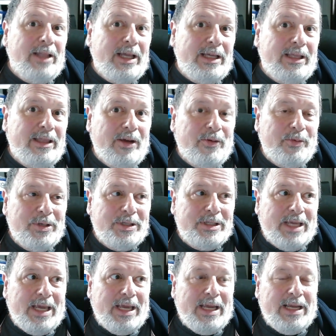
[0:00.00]
like there was
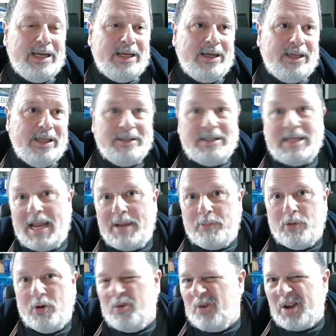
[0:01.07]
a
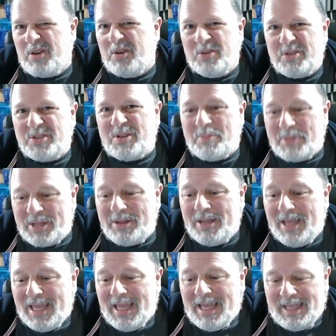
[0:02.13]
tape or a record or something
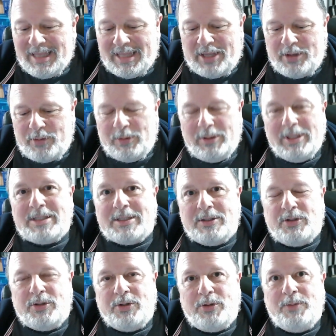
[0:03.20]
that you would
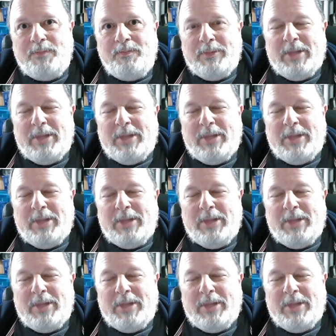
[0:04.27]
listen to,